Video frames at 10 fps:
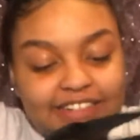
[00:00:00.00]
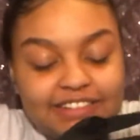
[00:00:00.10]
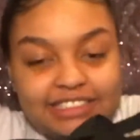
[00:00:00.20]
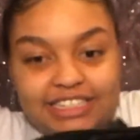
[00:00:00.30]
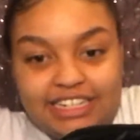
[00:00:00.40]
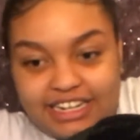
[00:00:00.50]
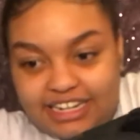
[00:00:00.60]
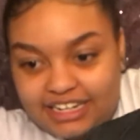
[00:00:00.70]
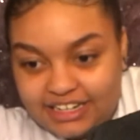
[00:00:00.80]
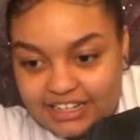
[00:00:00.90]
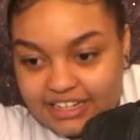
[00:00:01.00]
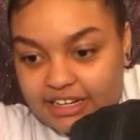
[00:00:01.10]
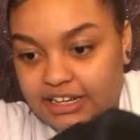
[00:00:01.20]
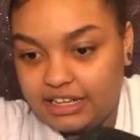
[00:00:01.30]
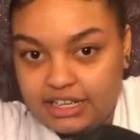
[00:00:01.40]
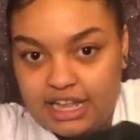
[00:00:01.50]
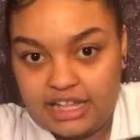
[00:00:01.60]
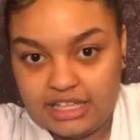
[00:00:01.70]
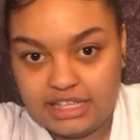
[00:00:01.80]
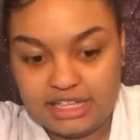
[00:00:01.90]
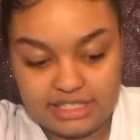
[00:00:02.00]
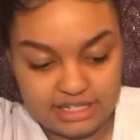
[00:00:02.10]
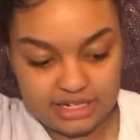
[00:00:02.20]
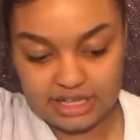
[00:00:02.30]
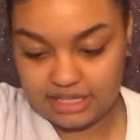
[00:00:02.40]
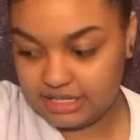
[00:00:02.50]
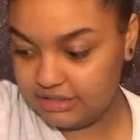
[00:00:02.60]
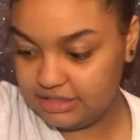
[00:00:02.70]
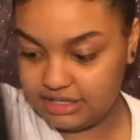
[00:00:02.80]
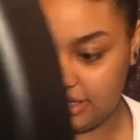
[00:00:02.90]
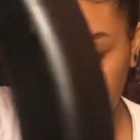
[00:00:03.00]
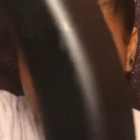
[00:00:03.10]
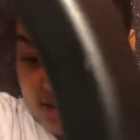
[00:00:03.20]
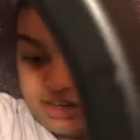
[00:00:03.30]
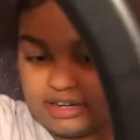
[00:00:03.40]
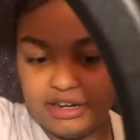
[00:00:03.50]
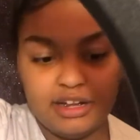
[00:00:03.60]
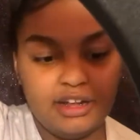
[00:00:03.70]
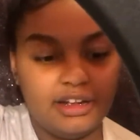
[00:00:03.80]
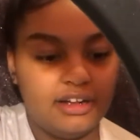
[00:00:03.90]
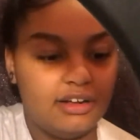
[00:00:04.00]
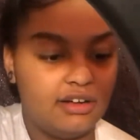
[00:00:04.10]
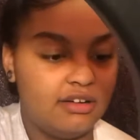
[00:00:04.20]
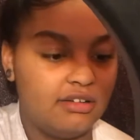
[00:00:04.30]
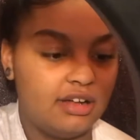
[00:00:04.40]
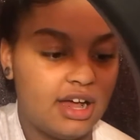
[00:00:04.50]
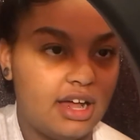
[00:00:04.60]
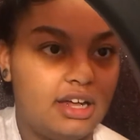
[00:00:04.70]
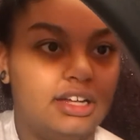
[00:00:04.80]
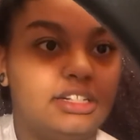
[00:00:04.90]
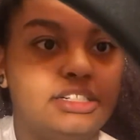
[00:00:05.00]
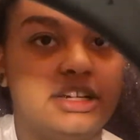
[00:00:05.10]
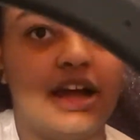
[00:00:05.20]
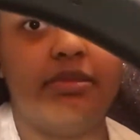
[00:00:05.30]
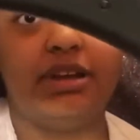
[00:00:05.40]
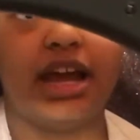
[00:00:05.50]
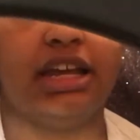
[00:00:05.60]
What's in here? I think that's it. Nothing else in here. Oh, gosh. I mean, I